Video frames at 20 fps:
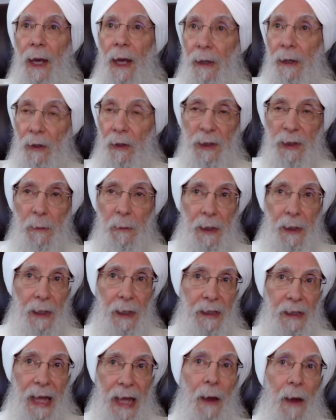And
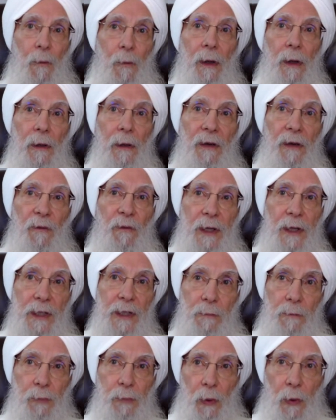ultimately, that will
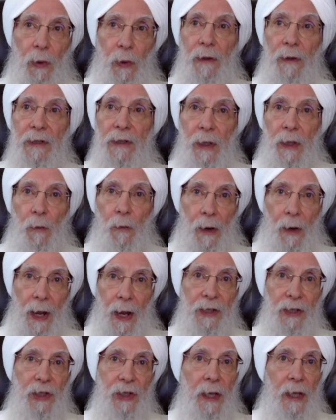convince employers that we're
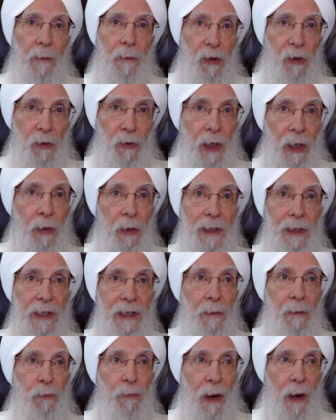actually
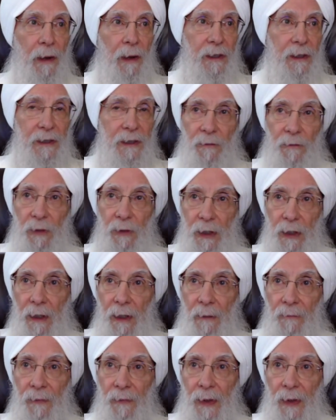increasing productivity